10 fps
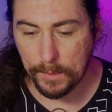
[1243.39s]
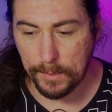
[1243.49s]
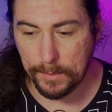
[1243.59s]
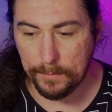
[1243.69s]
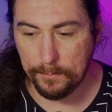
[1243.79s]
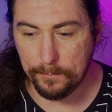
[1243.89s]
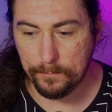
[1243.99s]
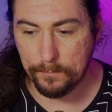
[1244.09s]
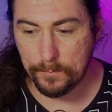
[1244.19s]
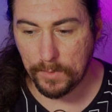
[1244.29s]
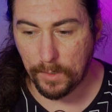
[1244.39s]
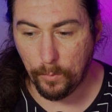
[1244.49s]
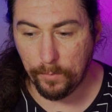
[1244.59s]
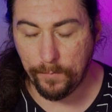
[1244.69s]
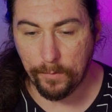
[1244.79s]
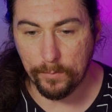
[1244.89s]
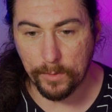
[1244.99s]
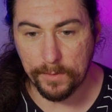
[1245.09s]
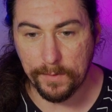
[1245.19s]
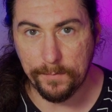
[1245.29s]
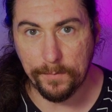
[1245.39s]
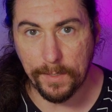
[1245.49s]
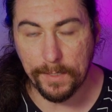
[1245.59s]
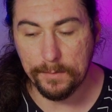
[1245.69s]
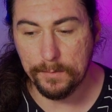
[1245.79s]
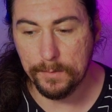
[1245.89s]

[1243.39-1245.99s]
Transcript: And I want variable ND for that.